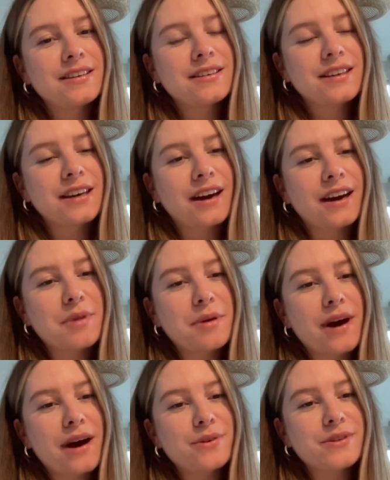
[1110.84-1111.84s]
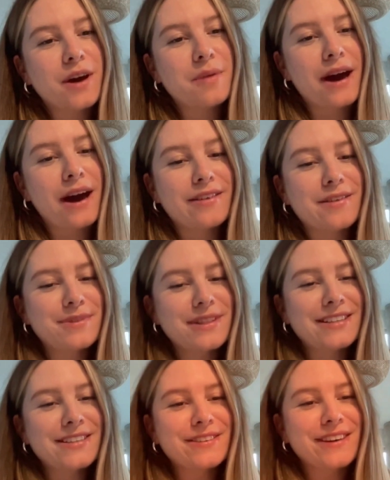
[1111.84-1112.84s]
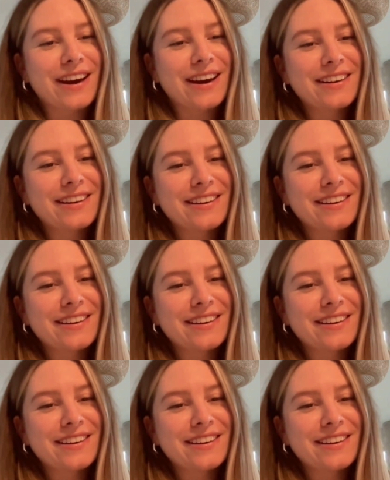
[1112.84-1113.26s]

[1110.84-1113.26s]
Yeah, my math is not mathing, but that's okay.